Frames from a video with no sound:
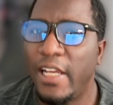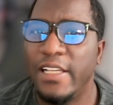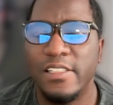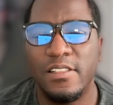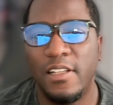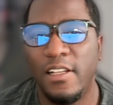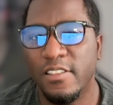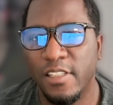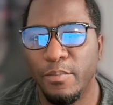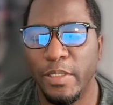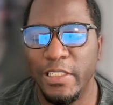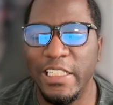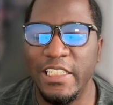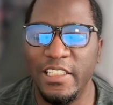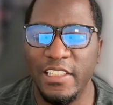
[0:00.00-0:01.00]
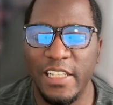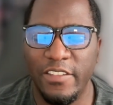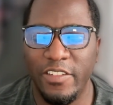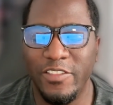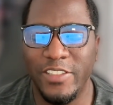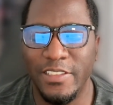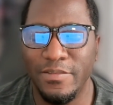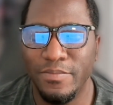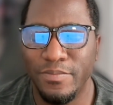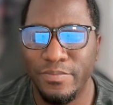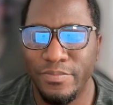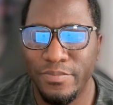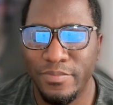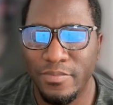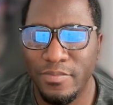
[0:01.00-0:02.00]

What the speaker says: giant slugs have been eating everyone.